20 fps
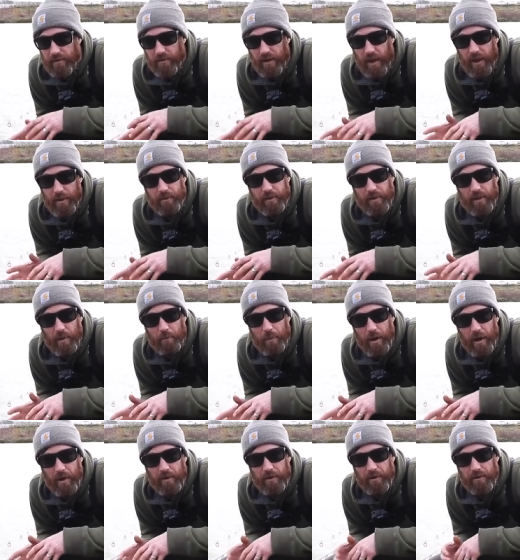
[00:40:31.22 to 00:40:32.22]
types of
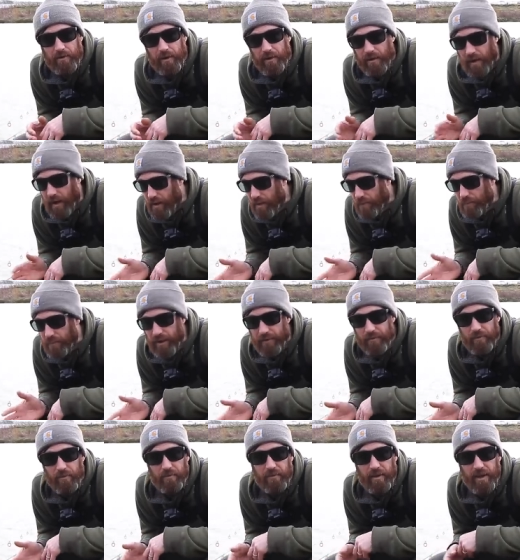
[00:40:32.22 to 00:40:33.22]
components to tie up
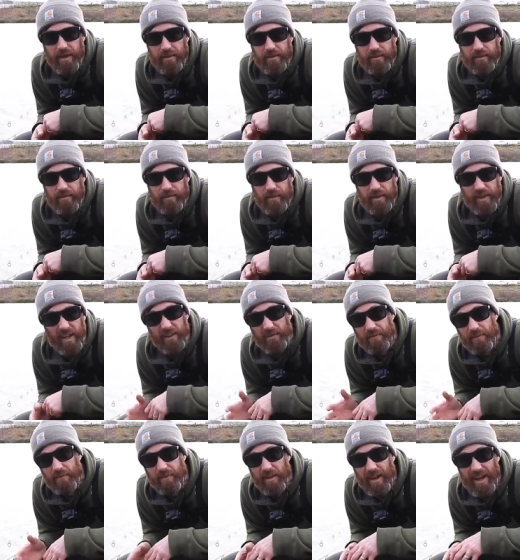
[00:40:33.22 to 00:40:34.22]
different rigs for
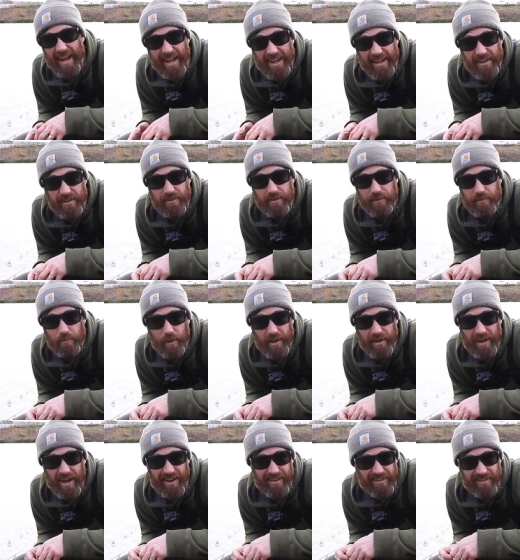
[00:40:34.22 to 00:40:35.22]
different lakes
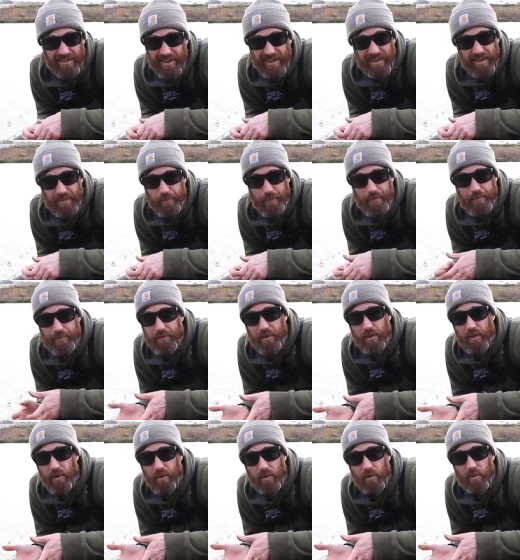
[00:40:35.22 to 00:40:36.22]
when actually
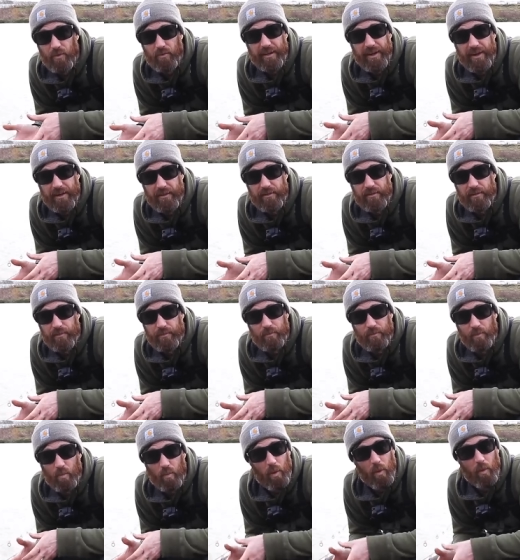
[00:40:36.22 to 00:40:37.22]
all rigs
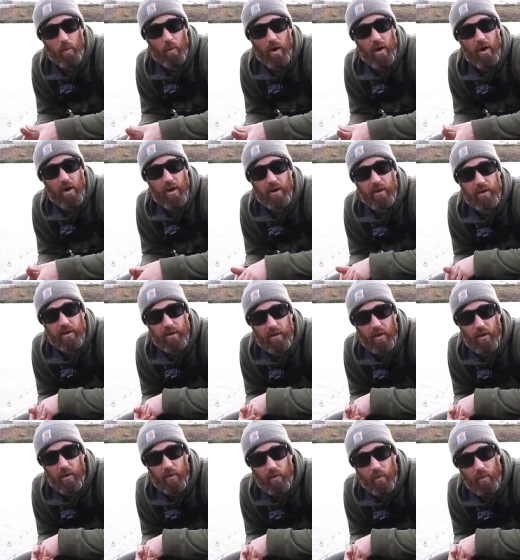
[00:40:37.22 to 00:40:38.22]
will work
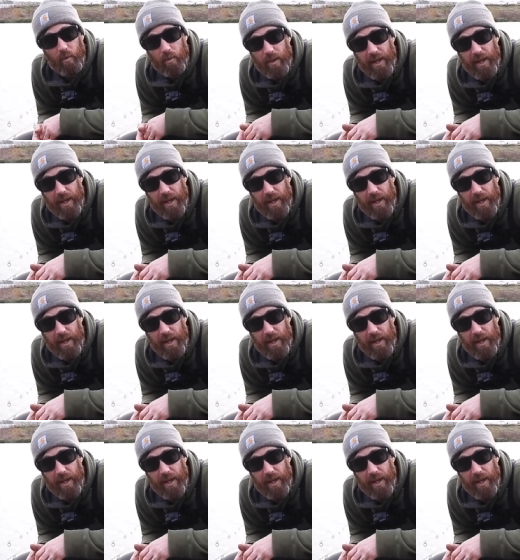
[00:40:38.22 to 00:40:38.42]
on all